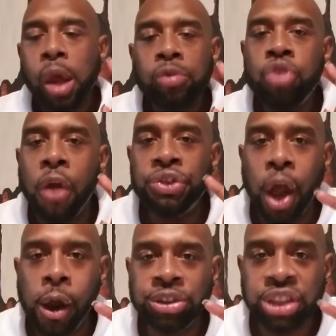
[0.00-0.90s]
The
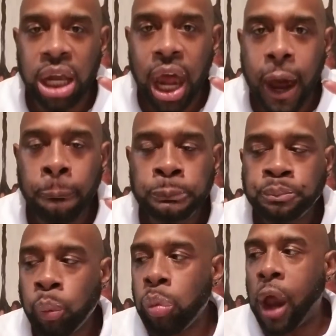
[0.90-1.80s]
third shout out
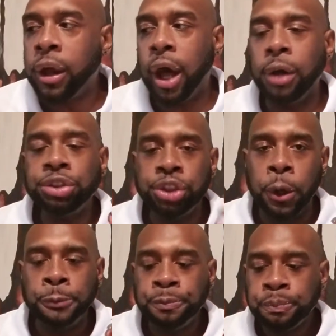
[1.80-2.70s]
goes
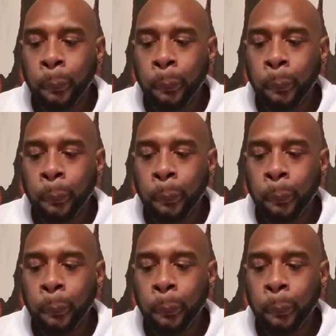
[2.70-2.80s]
to